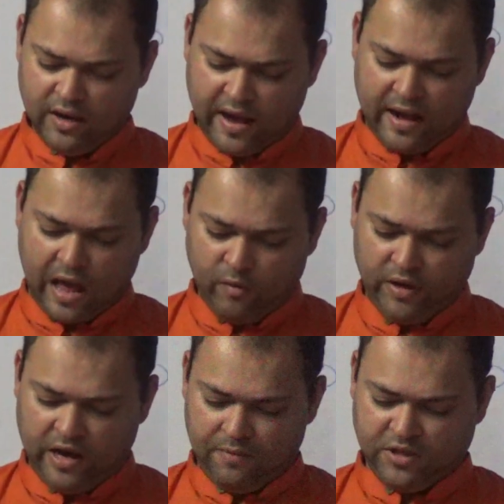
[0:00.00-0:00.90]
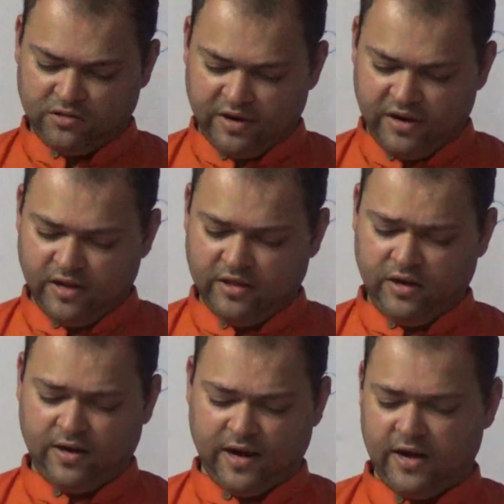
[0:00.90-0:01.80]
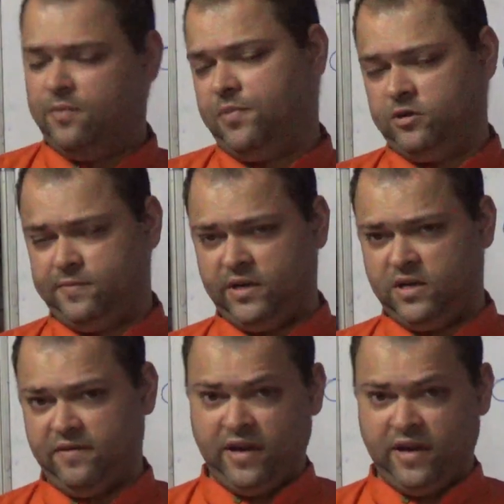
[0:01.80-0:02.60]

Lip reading: and how it can be strengthened in current perspective.